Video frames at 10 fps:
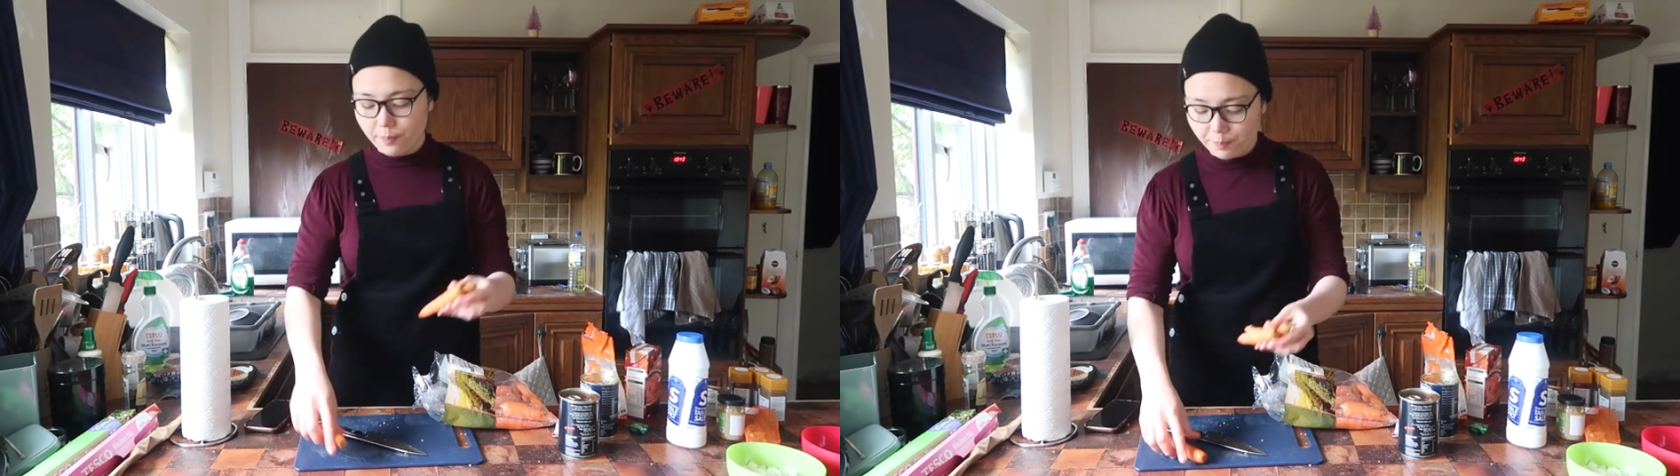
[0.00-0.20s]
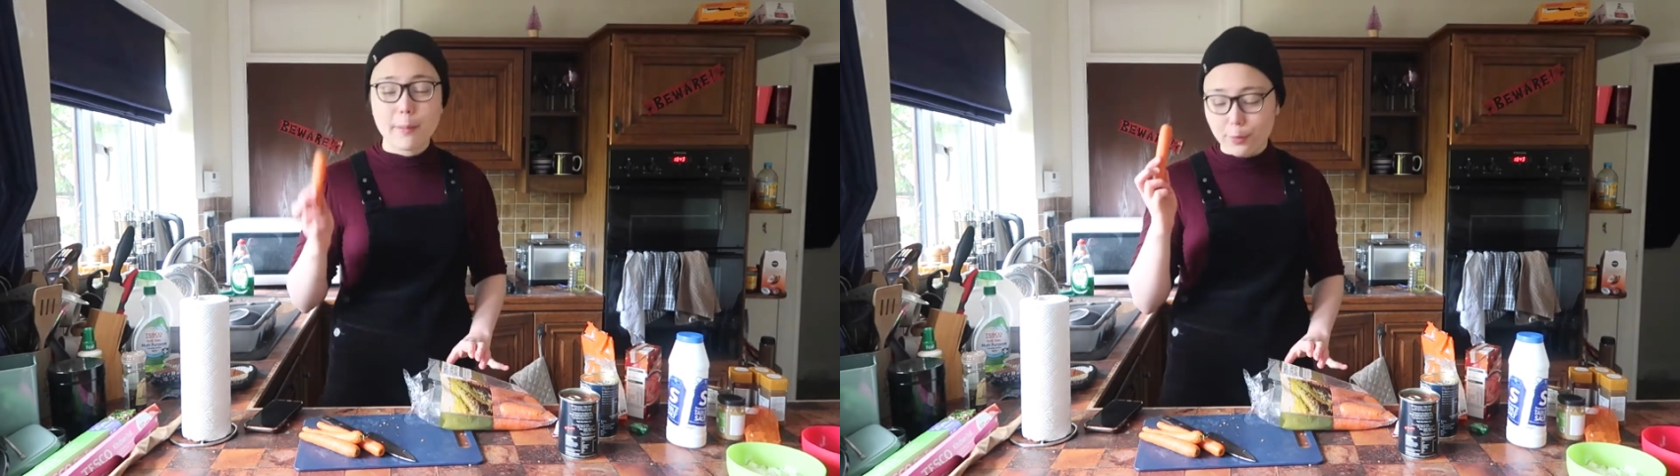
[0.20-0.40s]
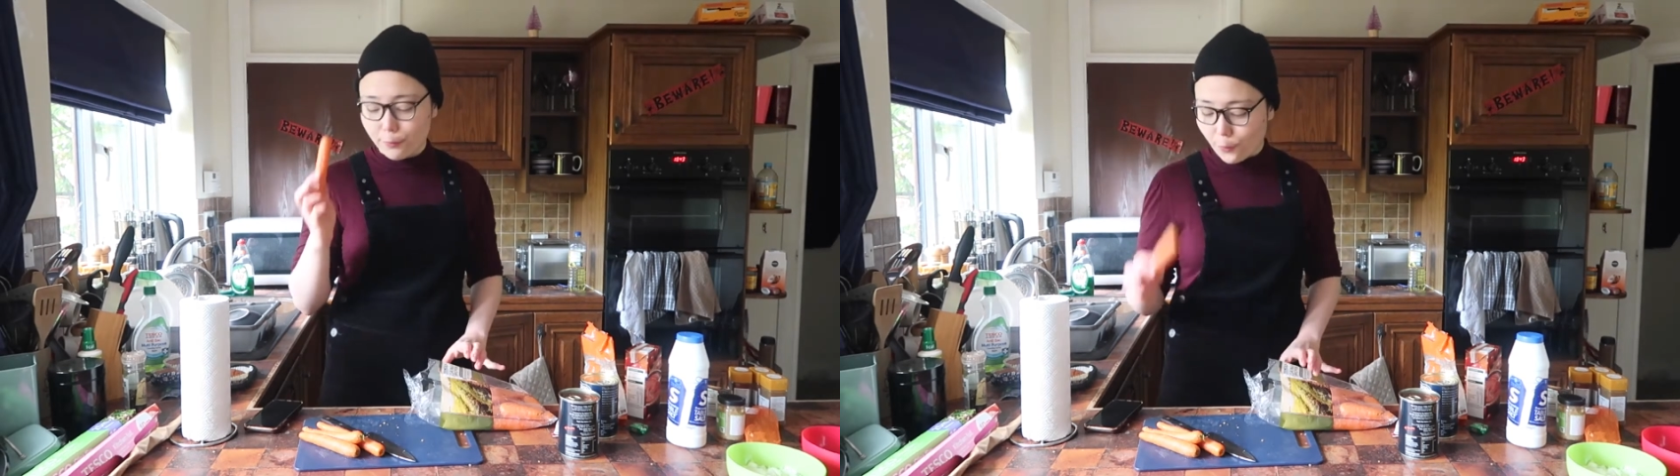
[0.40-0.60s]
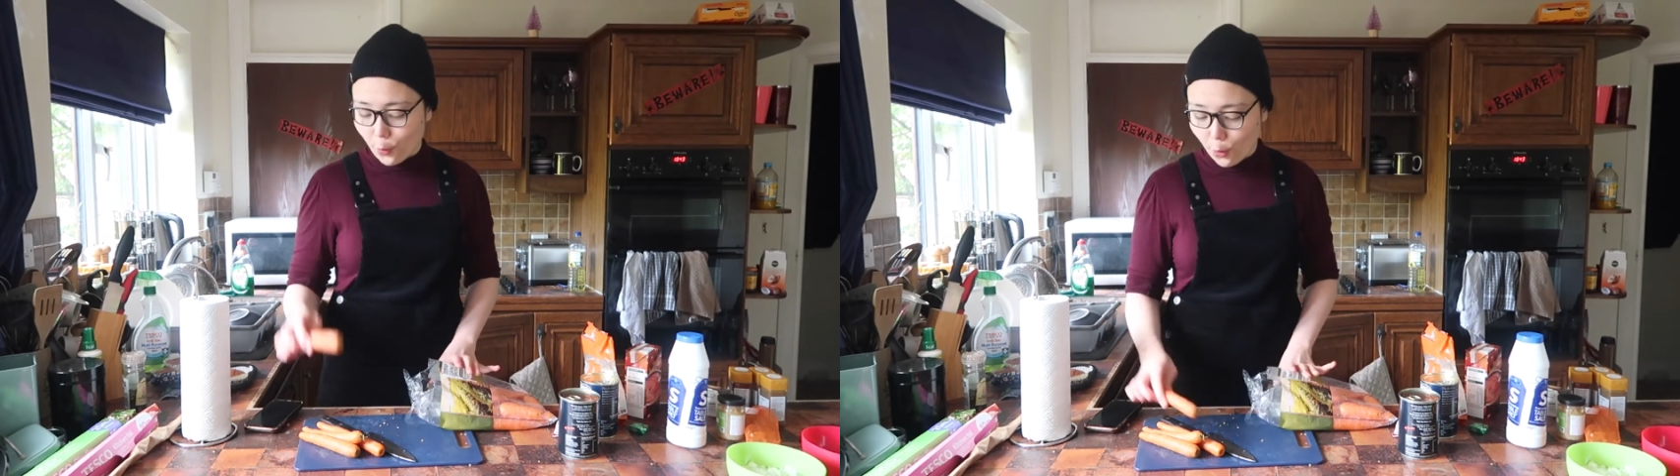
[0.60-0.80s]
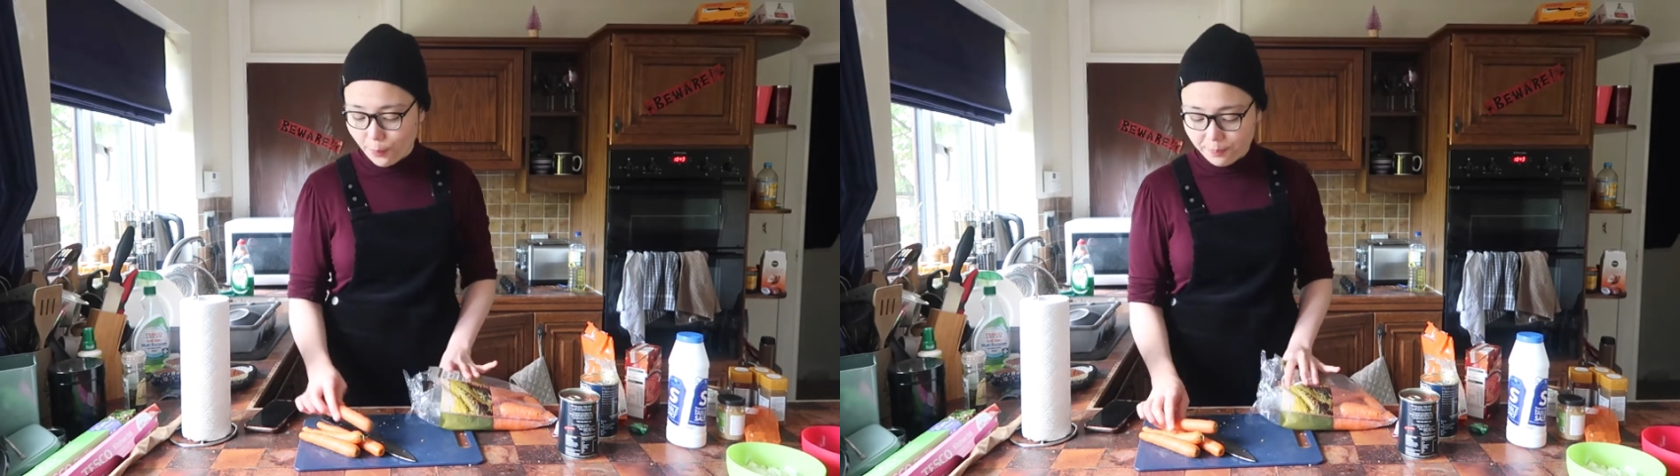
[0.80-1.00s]
I might put
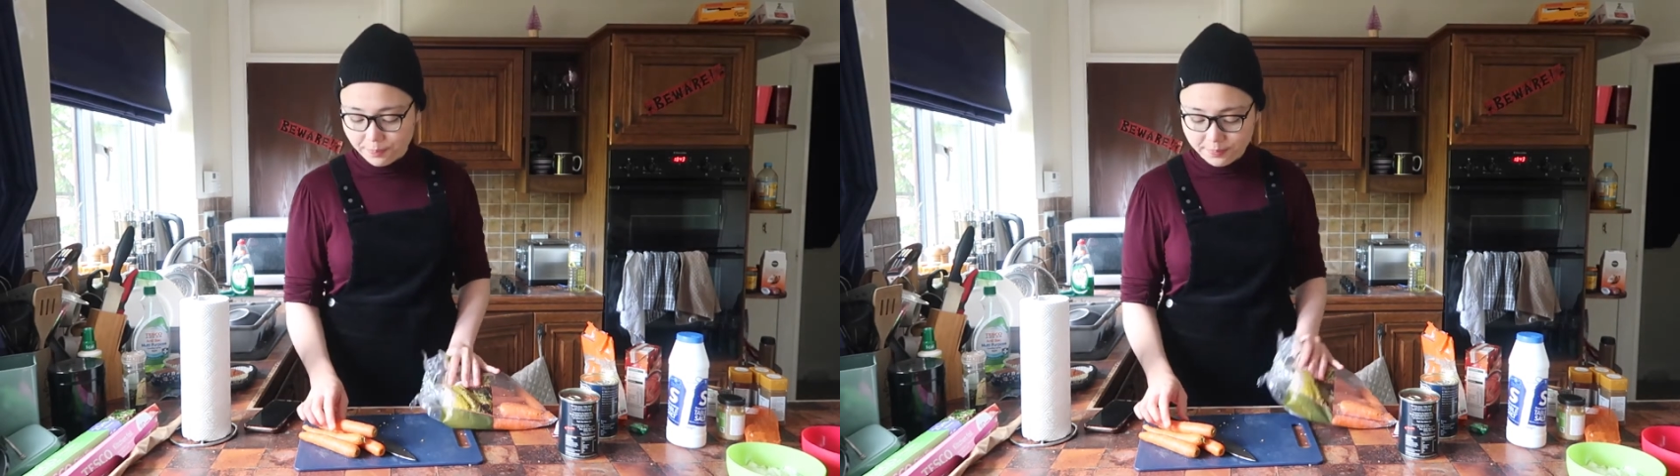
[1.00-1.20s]
4.